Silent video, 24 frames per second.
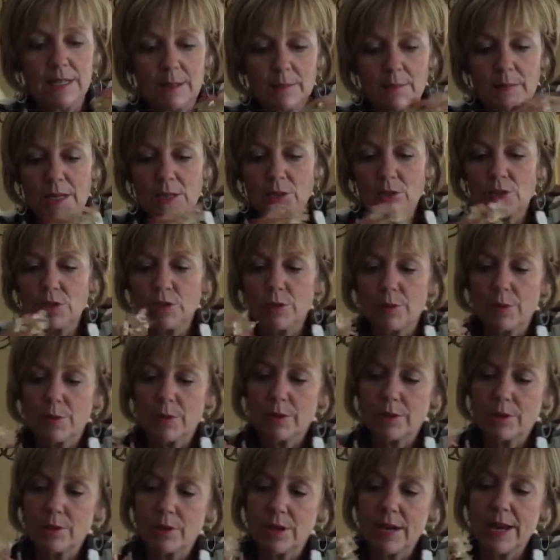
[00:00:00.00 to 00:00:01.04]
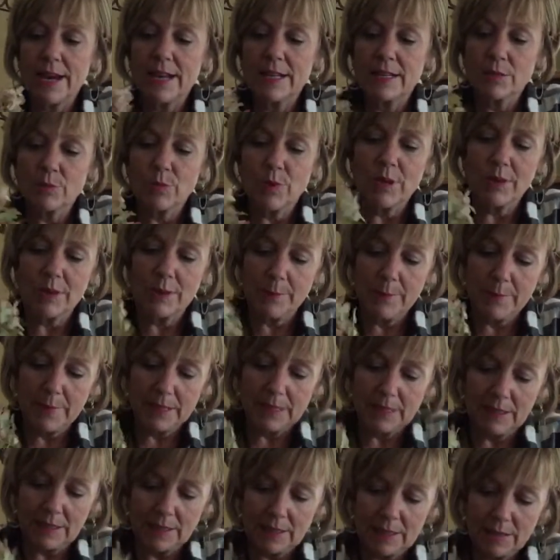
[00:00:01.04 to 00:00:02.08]
make sure your hand's around the
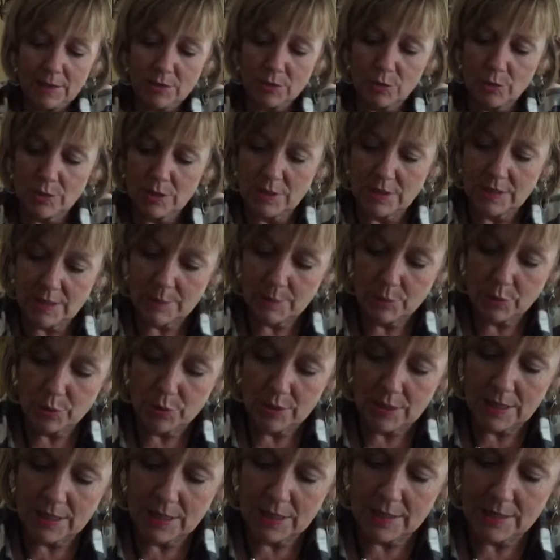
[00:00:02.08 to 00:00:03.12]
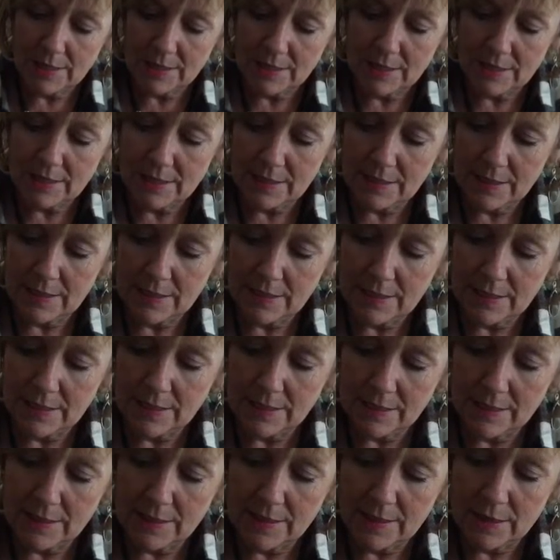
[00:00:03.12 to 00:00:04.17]
middle, so when you put it in,
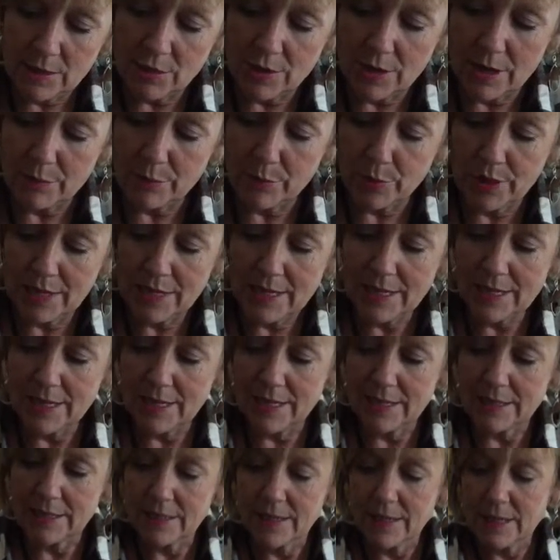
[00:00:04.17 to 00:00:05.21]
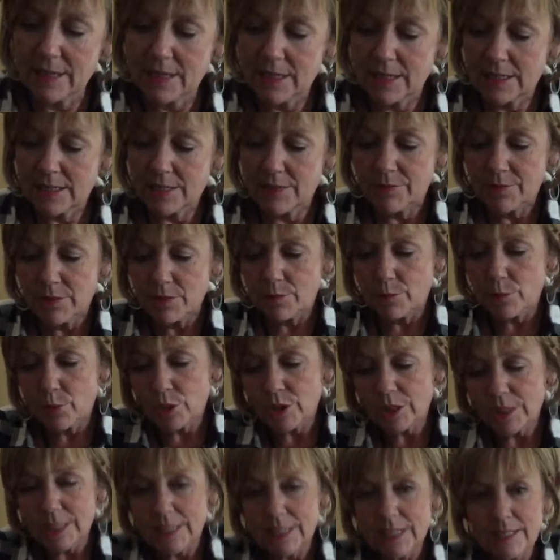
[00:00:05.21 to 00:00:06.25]
you're not breaking it. Because if you put
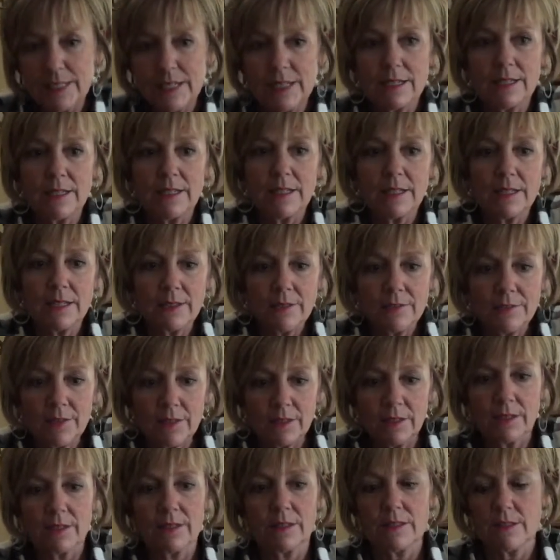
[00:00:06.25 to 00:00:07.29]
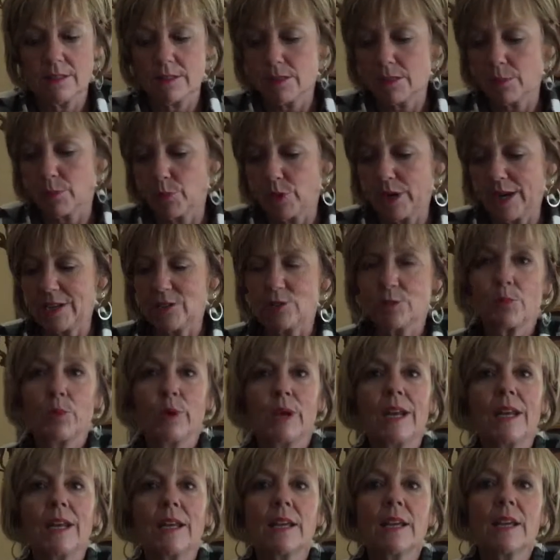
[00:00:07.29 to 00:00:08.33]
it in and you feel the branch
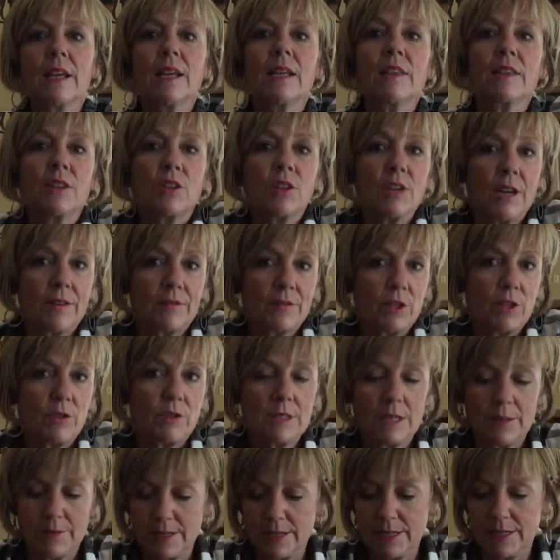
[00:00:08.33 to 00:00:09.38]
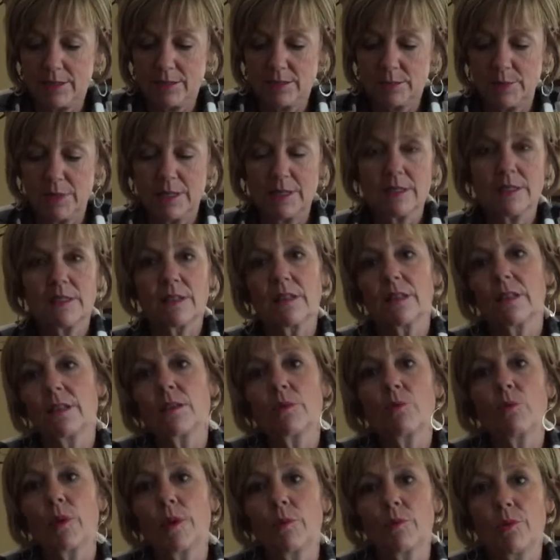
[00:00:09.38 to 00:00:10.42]
break, then you have to use something else because it
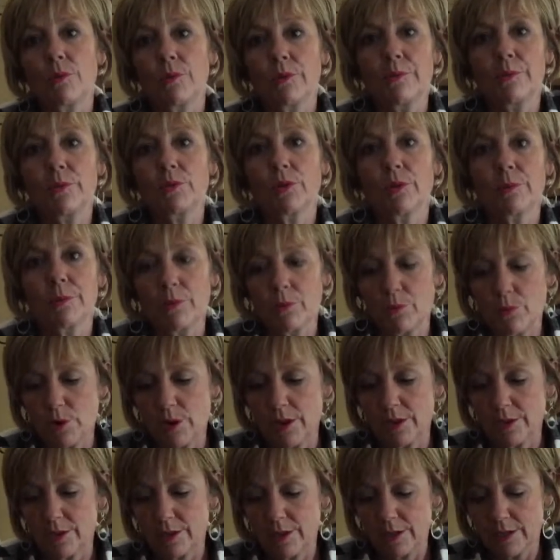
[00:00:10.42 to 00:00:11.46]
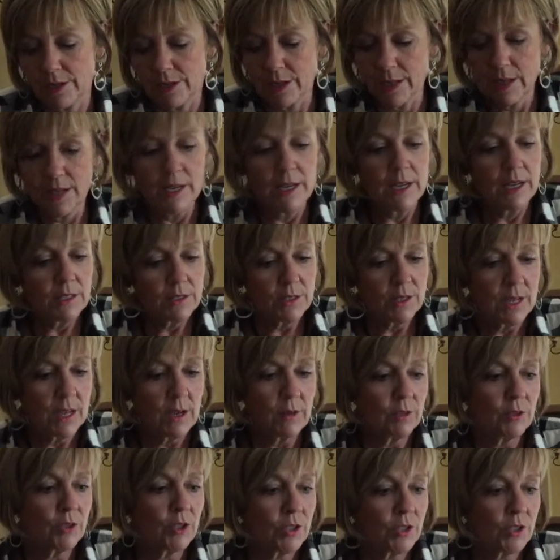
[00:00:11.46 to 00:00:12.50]
won't absorb the water. So now
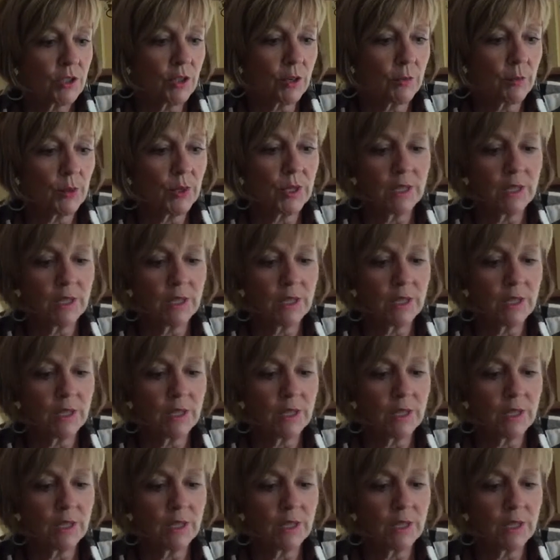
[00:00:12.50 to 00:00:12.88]
we'll just start